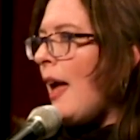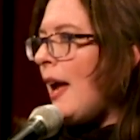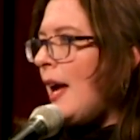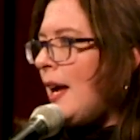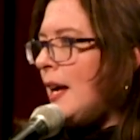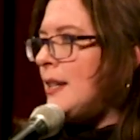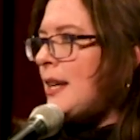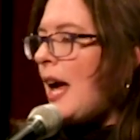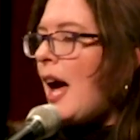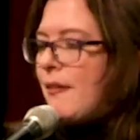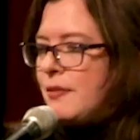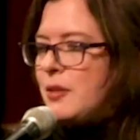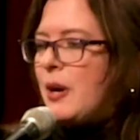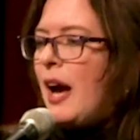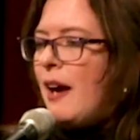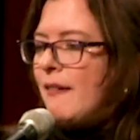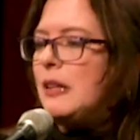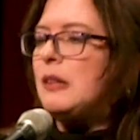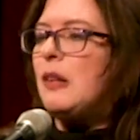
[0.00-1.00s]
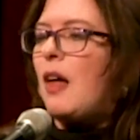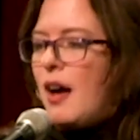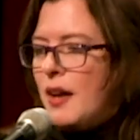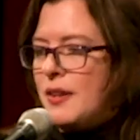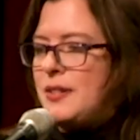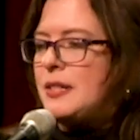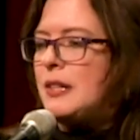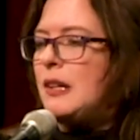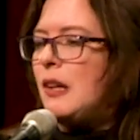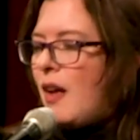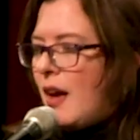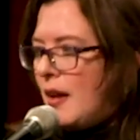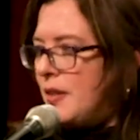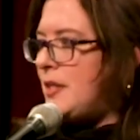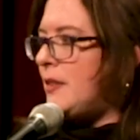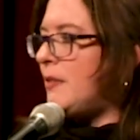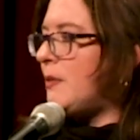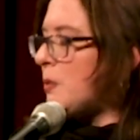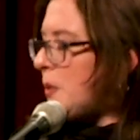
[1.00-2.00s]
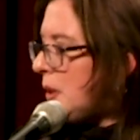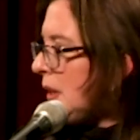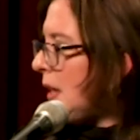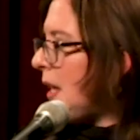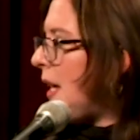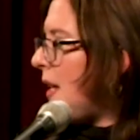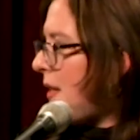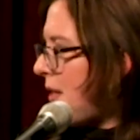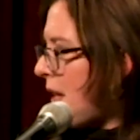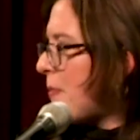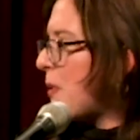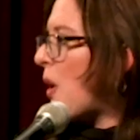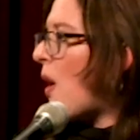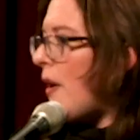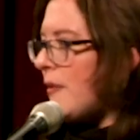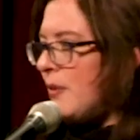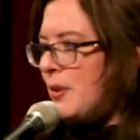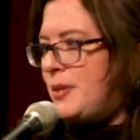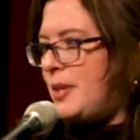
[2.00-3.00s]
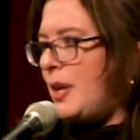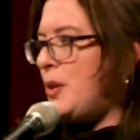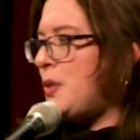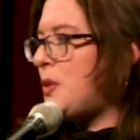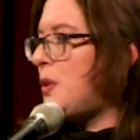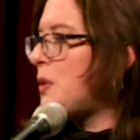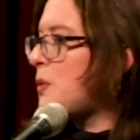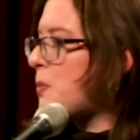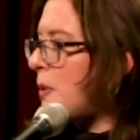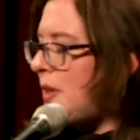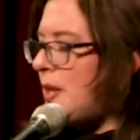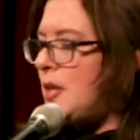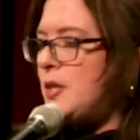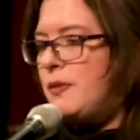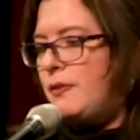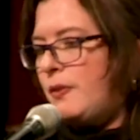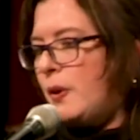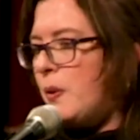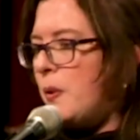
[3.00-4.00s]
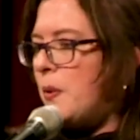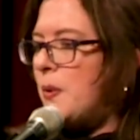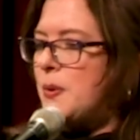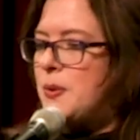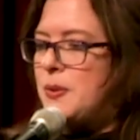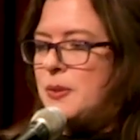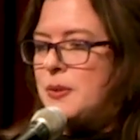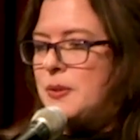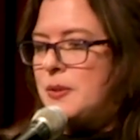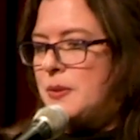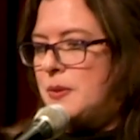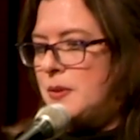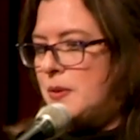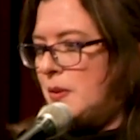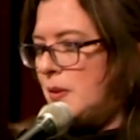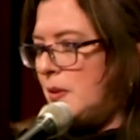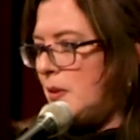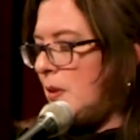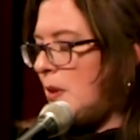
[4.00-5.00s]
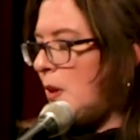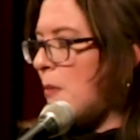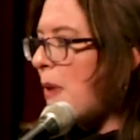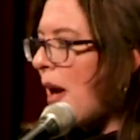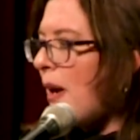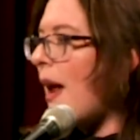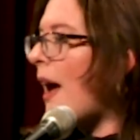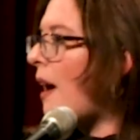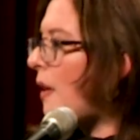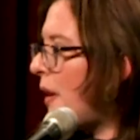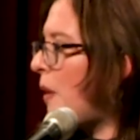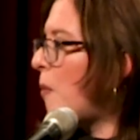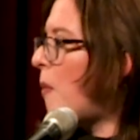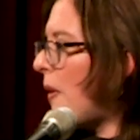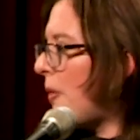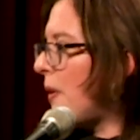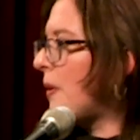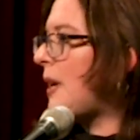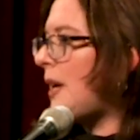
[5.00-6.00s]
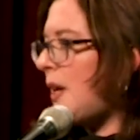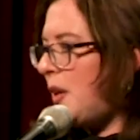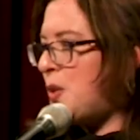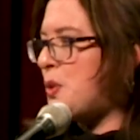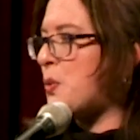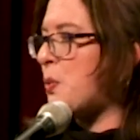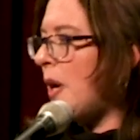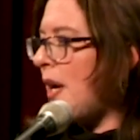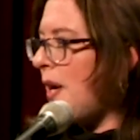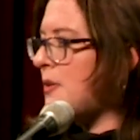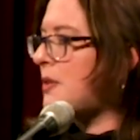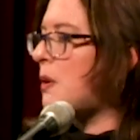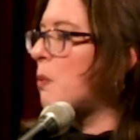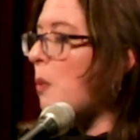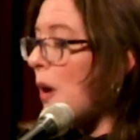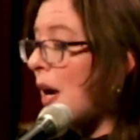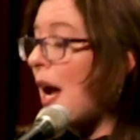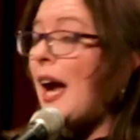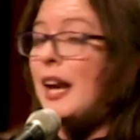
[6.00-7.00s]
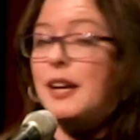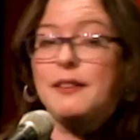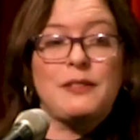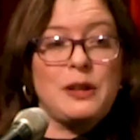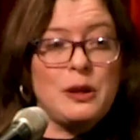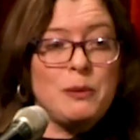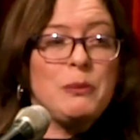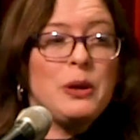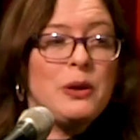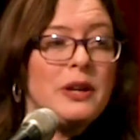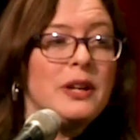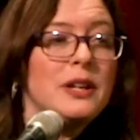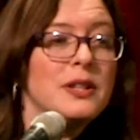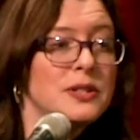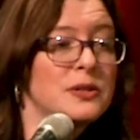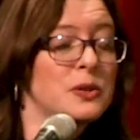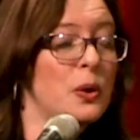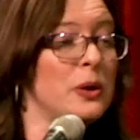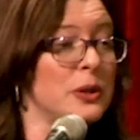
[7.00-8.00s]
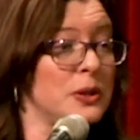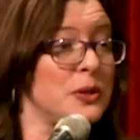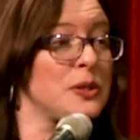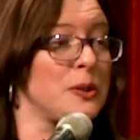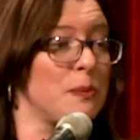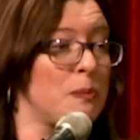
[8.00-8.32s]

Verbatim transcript: And after having lots and lots of really in depth conversations with these folks about how they want their kids raised and what kind of communities is going to